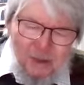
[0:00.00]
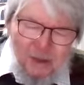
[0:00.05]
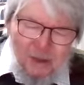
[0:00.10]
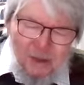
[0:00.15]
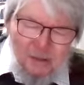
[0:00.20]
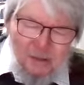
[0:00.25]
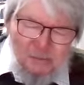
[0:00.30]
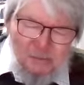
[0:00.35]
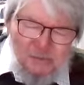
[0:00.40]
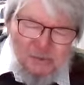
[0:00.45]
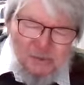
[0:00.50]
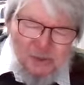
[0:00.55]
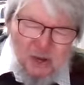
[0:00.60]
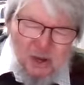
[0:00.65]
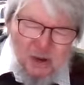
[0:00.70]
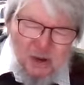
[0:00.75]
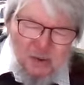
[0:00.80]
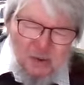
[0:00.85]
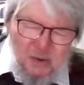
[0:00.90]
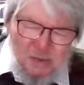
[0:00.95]

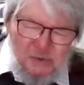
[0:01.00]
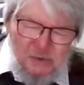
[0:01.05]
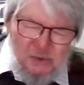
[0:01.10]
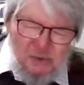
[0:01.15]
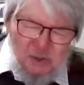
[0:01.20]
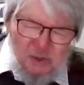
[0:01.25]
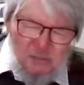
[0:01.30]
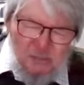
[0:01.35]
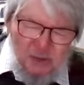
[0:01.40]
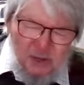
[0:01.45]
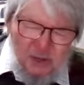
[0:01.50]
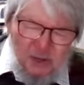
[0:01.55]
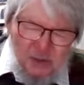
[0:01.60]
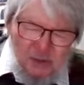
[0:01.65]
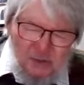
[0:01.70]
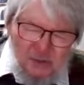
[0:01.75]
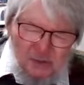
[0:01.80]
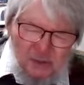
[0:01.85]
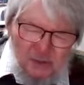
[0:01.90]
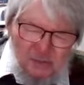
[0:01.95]
So it was a
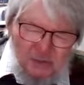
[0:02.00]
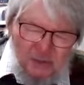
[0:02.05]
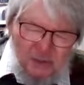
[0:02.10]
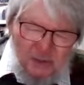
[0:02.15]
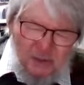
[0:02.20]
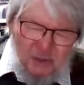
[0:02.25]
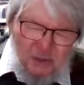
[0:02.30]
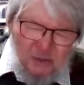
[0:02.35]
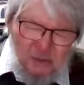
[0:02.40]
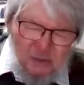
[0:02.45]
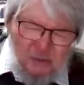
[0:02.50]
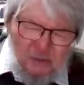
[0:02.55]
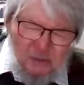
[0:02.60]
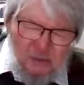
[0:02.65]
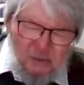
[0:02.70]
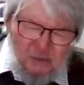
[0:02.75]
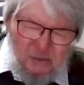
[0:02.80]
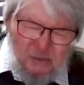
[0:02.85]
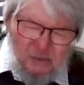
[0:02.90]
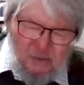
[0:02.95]
combination of getting a new
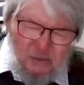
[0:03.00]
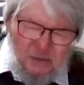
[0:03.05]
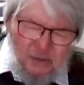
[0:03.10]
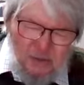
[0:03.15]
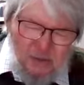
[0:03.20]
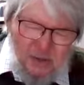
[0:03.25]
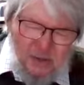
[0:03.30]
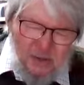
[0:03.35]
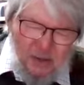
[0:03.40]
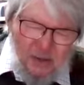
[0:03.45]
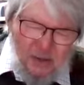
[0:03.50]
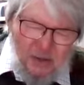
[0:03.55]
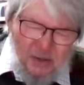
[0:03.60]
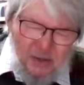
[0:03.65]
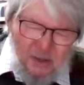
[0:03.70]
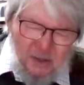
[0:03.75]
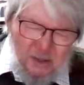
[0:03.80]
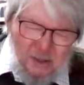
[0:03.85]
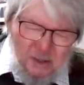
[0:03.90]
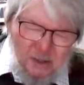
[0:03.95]
cushion
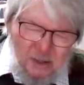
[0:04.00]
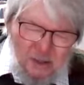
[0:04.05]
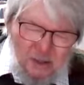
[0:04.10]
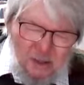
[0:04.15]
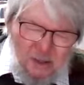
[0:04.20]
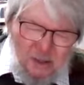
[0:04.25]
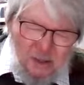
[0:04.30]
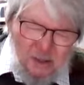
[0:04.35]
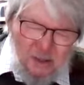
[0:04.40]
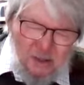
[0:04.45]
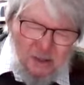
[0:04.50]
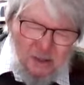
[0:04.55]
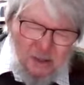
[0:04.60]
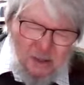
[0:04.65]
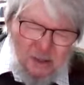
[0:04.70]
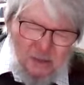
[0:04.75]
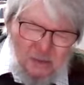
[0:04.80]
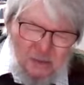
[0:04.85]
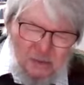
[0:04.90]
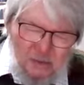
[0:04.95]
and
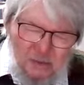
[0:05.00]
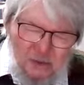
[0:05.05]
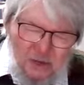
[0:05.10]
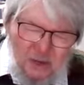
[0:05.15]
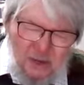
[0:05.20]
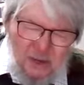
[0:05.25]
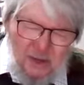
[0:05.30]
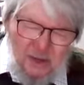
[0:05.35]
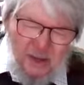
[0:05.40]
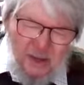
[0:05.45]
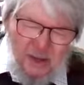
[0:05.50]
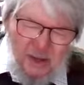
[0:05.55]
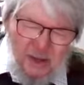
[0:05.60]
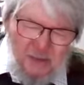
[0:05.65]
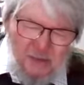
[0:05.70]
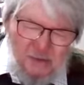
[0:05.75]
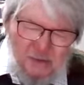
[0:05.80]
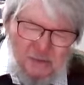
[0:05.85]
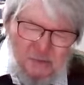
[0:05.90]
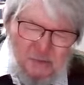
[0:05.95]
wheelchair that
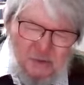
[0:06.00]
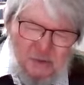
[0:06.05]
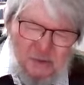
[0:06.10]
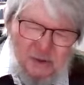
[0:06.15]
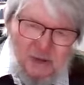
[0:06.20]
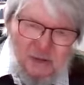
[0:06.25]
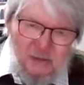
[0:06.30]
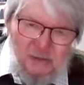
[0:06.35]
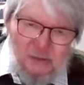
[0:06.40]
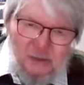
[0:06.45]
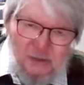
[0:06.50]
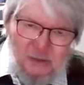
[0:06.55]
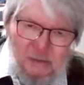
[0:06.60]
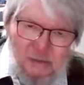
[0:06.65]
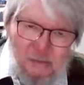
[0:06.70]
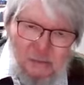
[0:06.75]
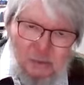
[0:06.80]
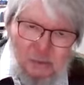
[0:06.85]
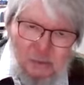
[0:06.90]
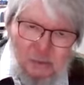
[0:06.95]
had some thoracic
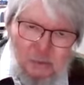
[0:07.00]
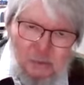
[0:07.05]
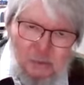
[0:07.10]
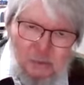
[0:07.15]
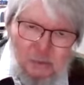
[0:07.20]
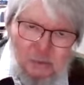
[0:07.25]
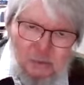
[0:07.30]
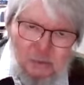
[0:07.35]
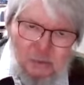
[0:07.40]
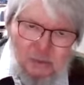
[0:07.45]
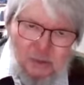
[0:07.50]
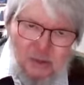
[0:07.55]
support.